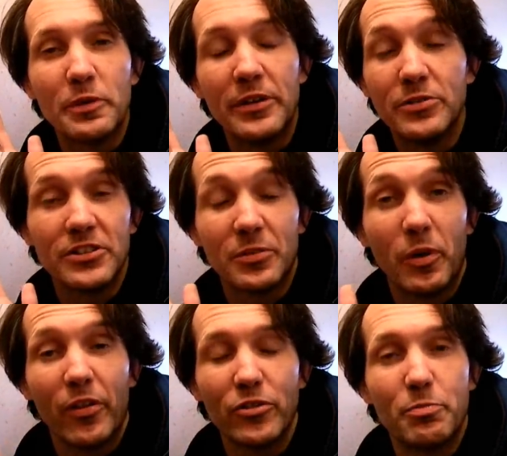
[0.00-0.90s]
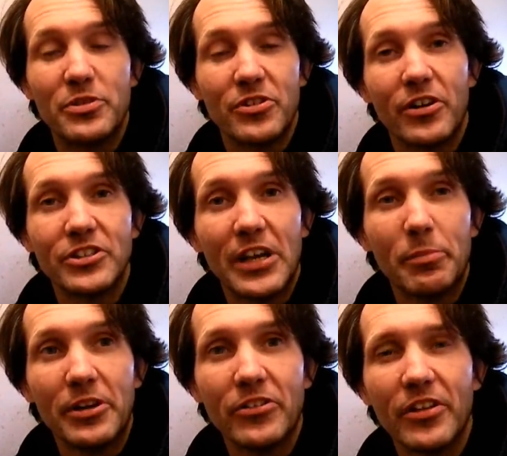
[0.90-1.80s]
It was just one of those bizarre
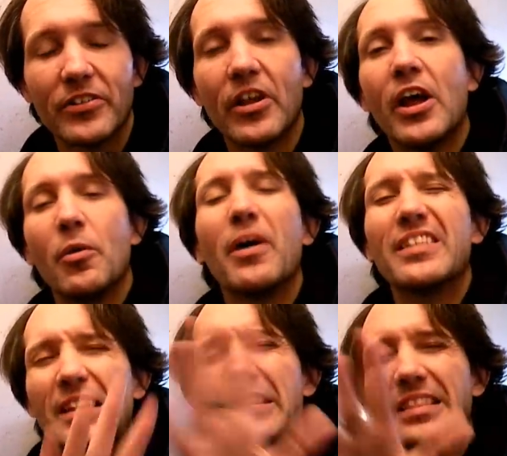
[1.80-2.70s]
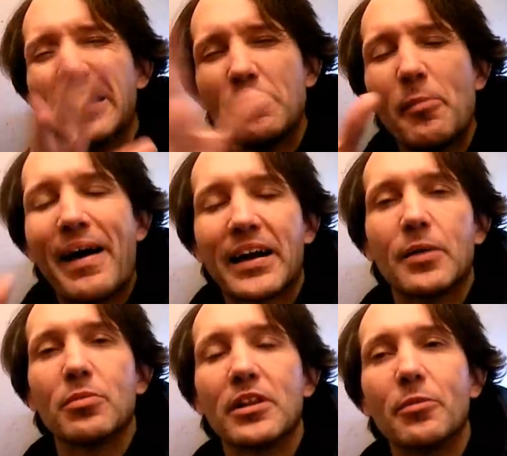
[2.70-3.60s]
Japanese things. Well, l- let me back
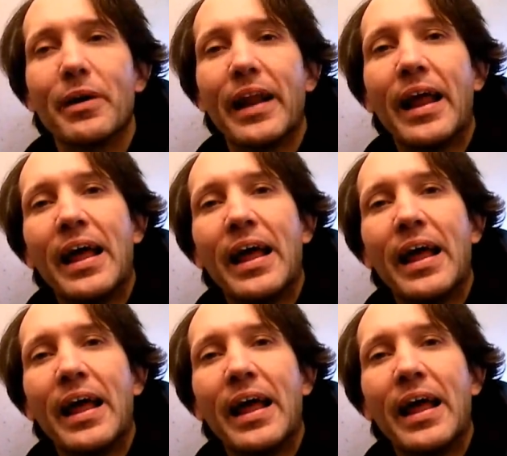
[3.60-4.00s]
up a little bit.